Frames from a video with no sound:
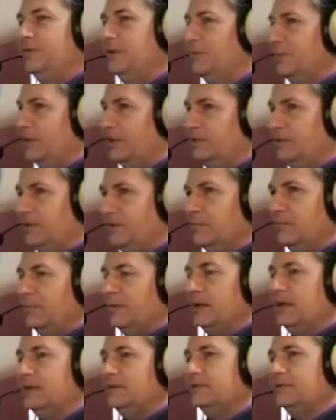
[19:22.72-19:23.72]
amazing
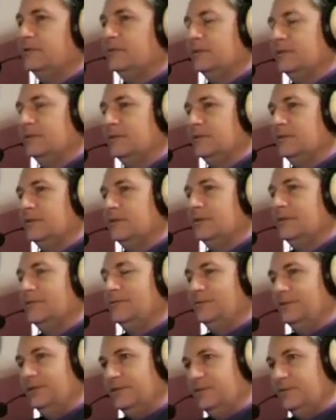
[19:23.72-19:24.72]
parts
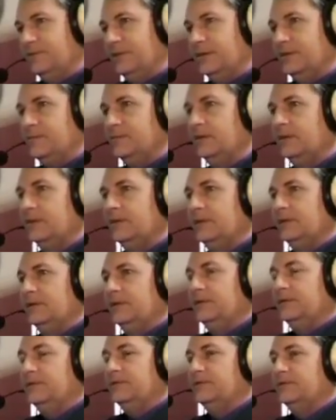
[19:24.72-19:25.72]
of this film
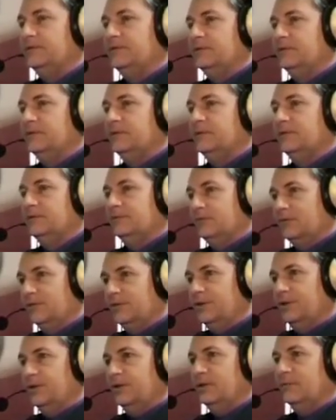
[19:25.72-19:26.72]
is
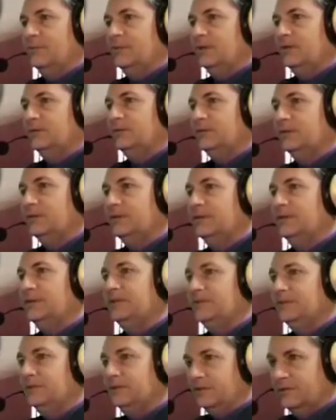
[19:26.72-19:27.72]
talking about a
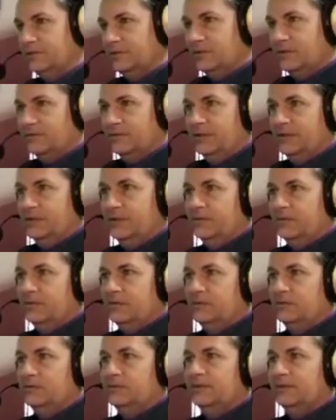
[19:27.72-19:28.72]
recent discovery
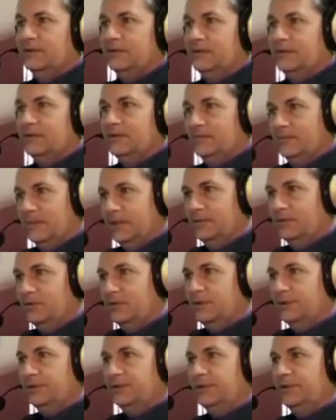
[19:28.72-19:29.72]
called
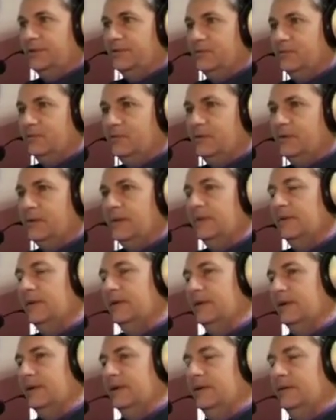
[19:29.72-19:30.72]
minority rule.
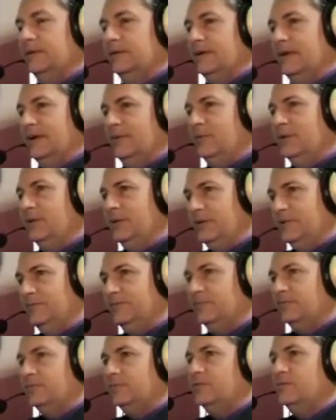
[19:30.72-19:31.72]
And I believe
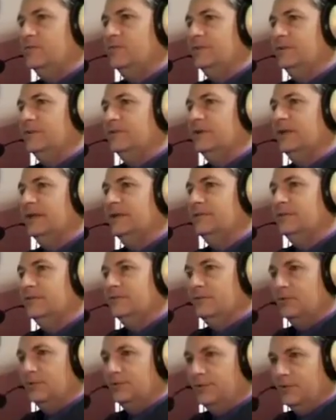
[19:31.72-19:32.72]
through this kind
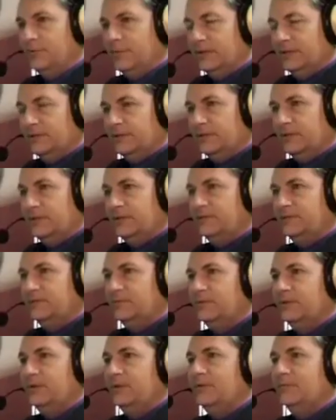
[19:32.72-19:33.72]
of documentaries,
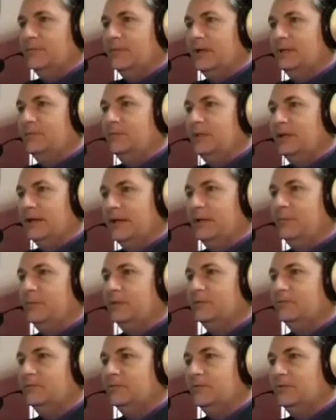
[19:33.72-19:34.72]
we might be
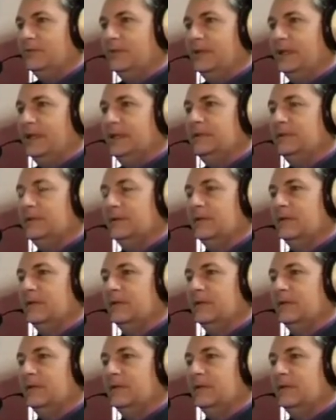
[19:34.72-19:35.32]
able to create